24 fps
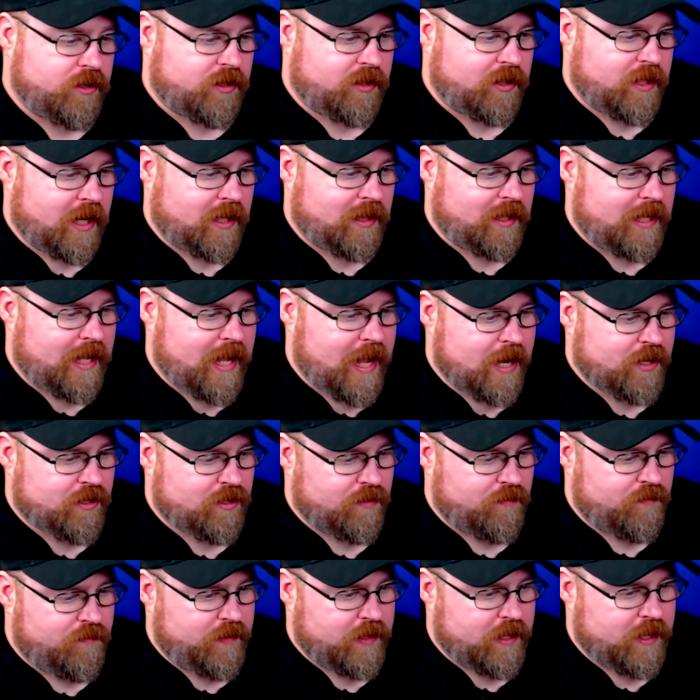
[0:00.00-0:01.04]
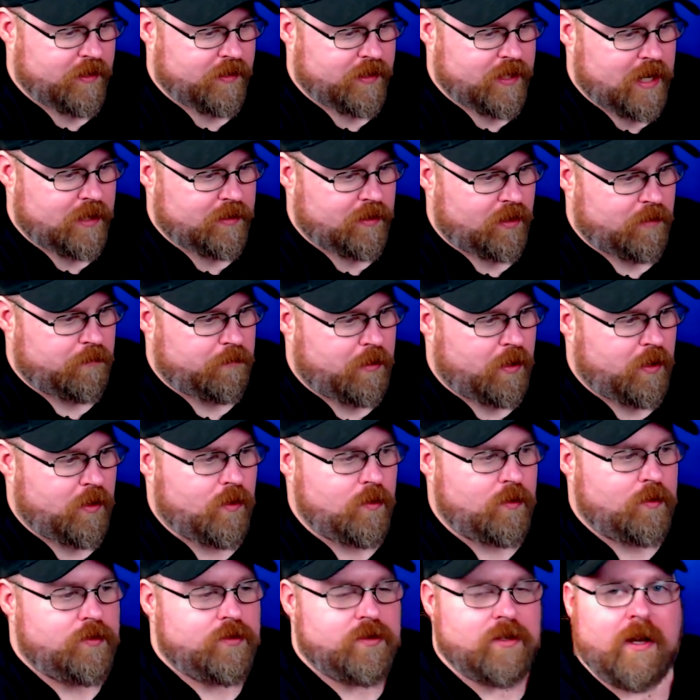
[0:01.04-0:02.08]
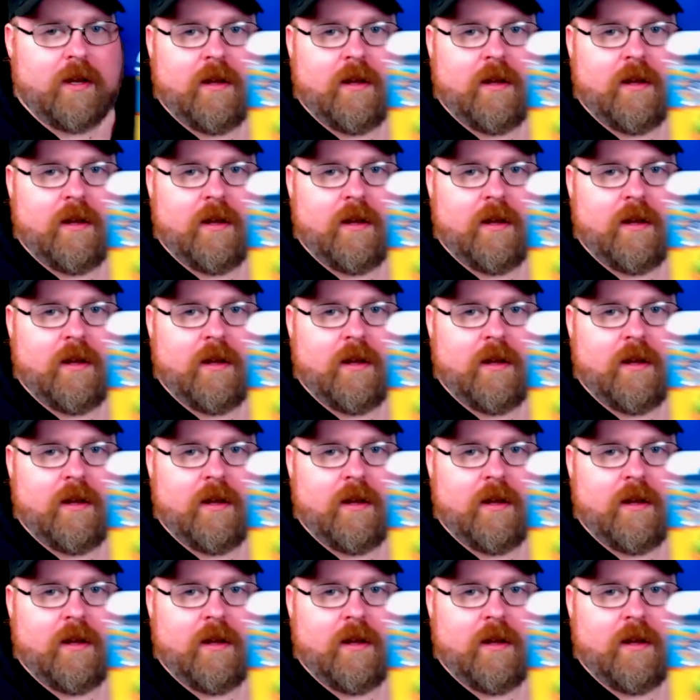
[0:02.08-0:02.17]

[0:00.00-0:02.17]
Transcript: like the action figure down to the pose